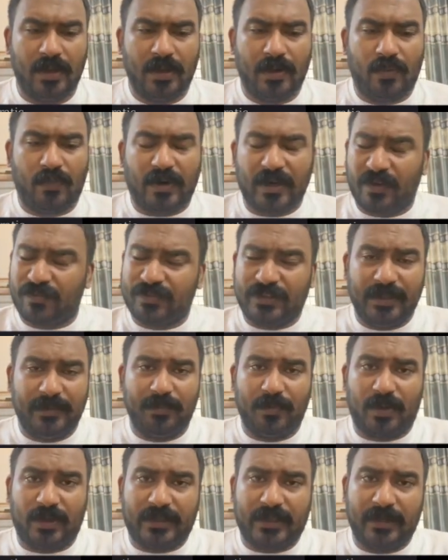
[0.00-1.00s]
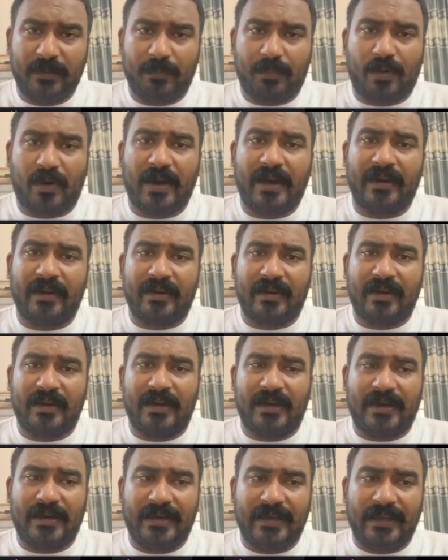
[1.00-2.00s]
One of the important points
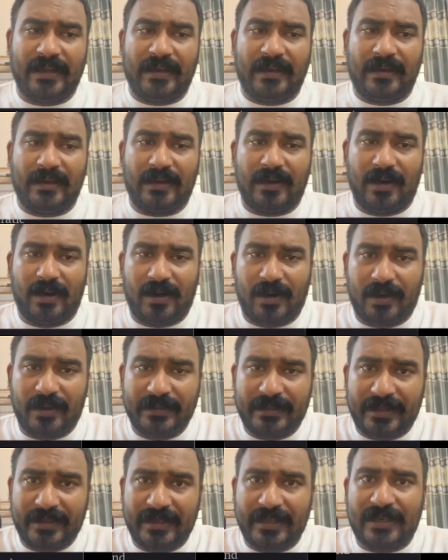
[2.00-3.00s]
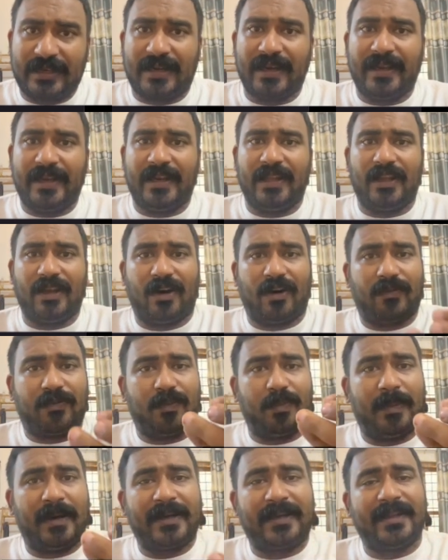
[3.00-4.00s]
regarding the declining
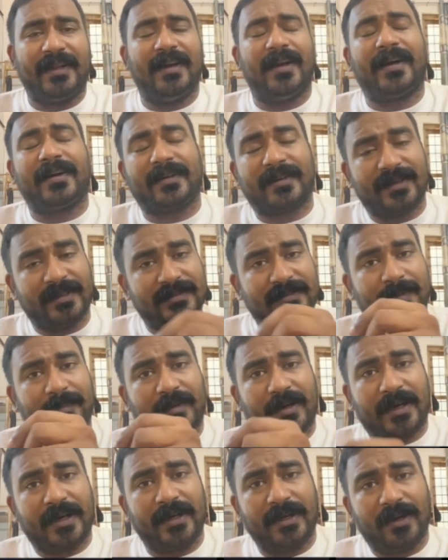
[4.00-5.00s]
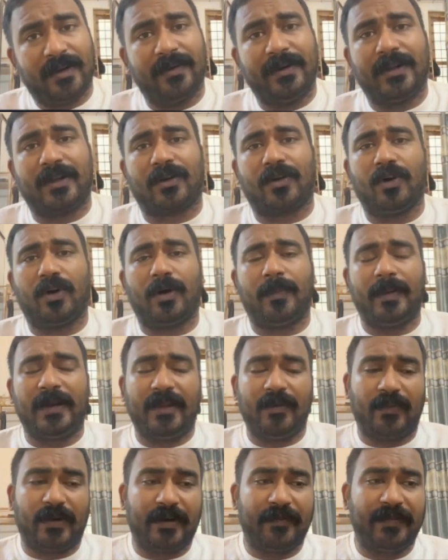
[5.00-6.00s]
of multilateralism right now in the
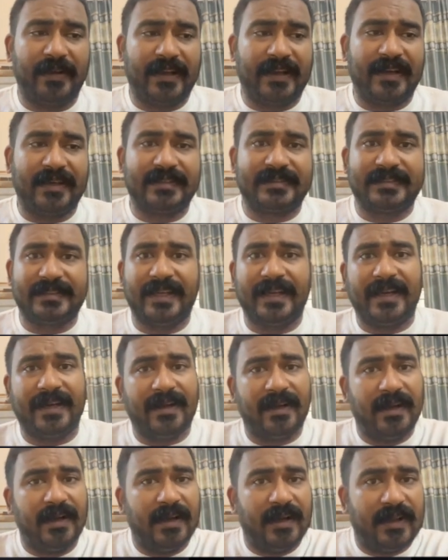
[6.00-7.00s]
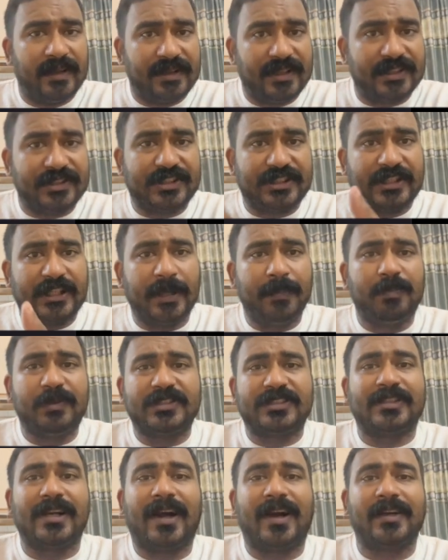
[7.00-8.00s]
globally, what we can say, the
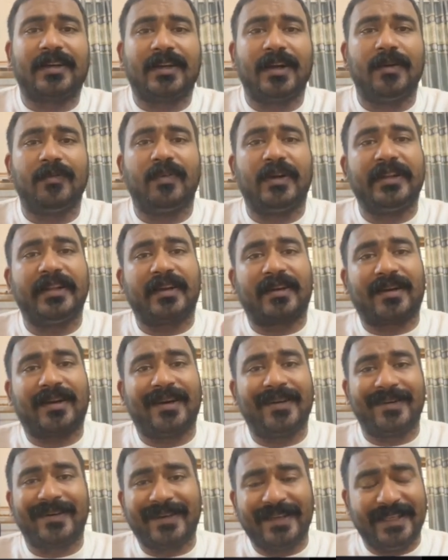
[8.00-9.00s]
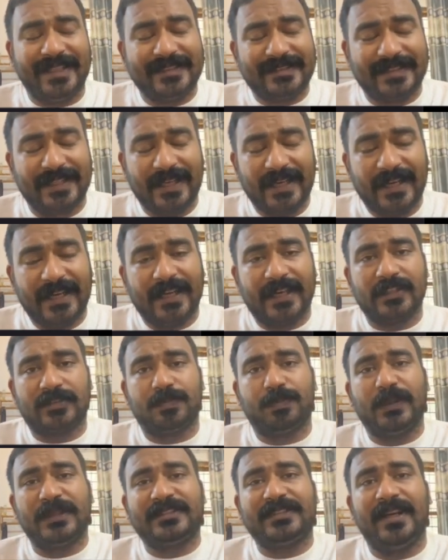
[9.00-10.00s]
shift started when the countries,
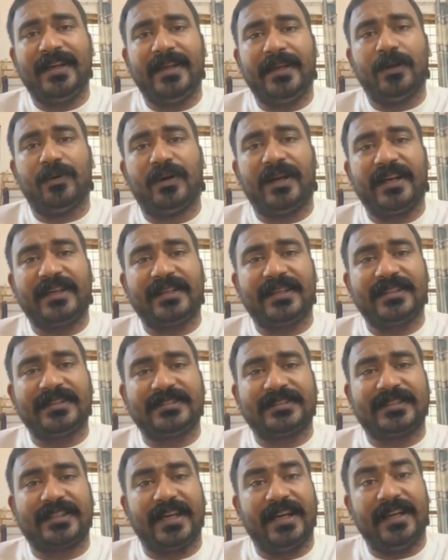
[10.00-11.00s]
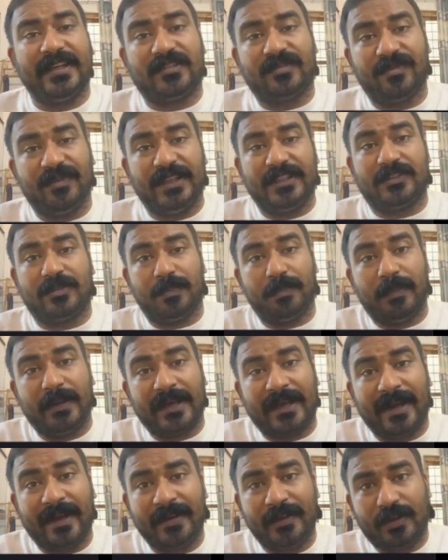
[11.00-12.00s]
especially United States, which
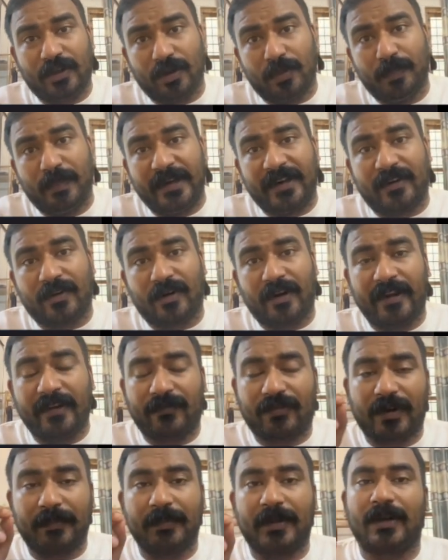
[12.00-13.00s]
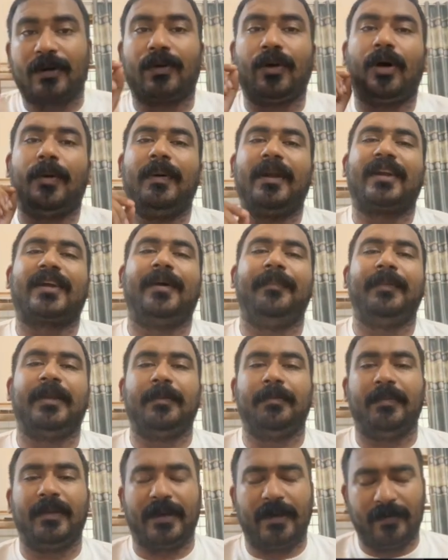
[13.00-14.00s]
began to withdrawing from the global
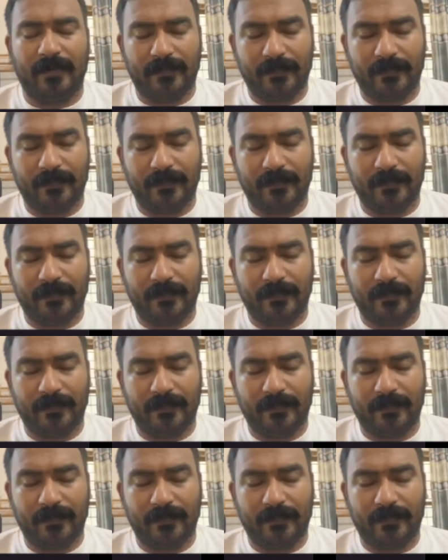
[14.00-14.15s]
commitment.